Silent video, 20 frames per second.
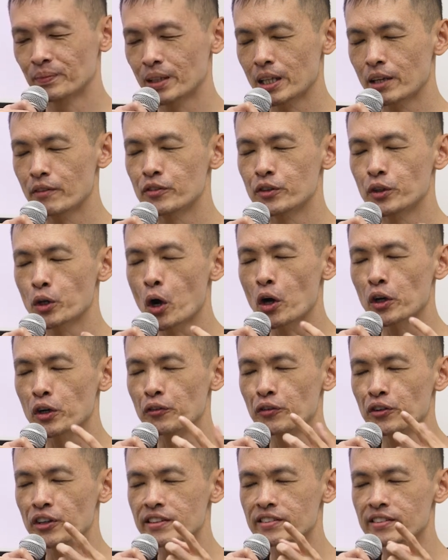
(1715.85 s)
If you're the
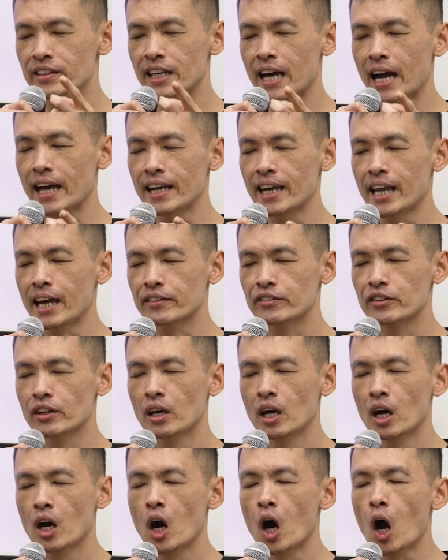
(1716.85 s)
reason I let
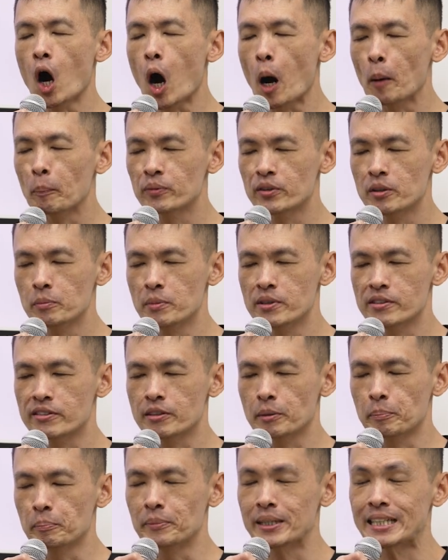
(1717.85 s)

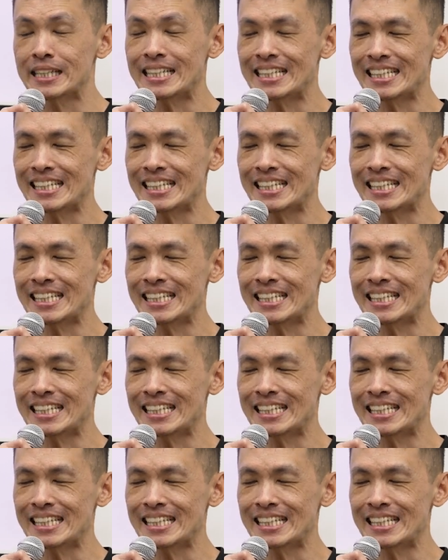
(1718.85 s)
optimism